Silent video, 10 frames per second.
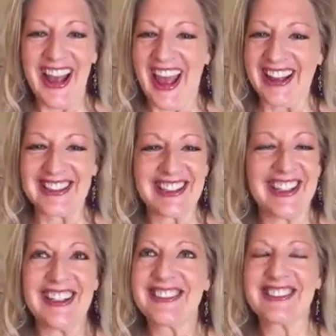And
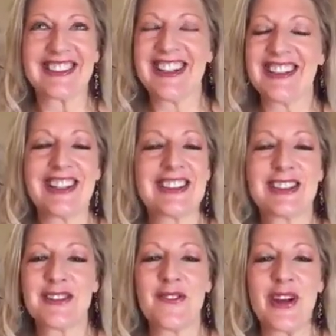it's
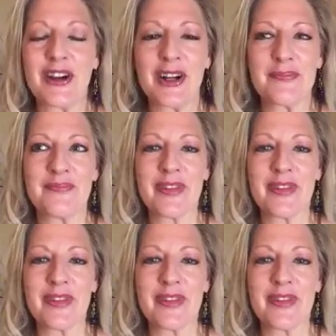just a very